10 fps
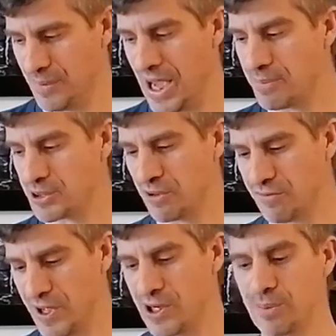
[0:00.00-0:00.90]
Perhaps you're
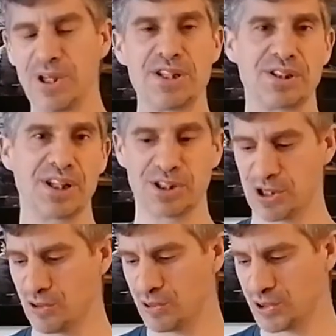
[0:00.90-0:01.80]
fed up listening to
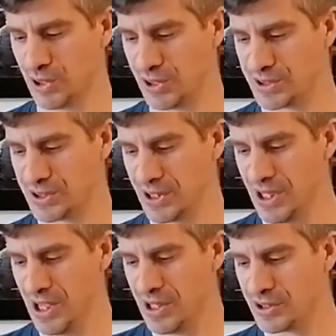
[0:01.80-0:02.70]
your own thoughts.
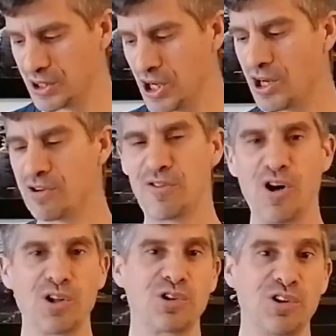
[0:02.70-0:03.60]
The God of
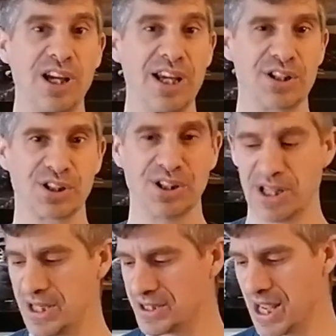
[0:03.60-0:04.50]
all creation
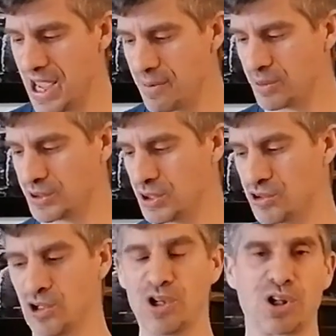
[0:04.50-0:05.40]
is able to
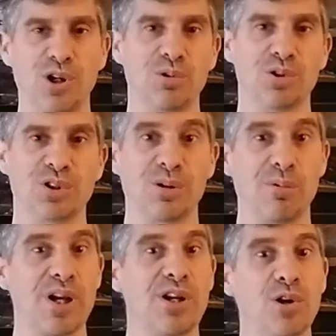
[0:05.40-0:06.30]
draw close
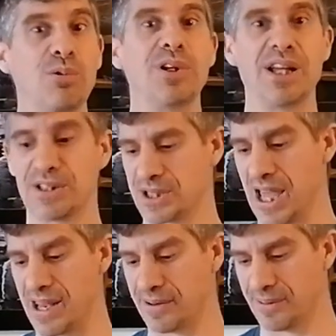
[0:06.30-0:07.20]
when no one else
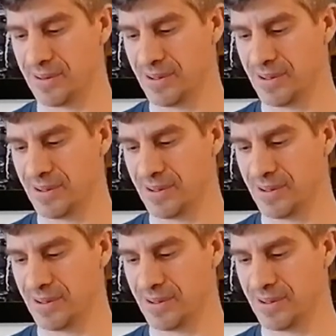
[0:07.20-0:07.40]
can.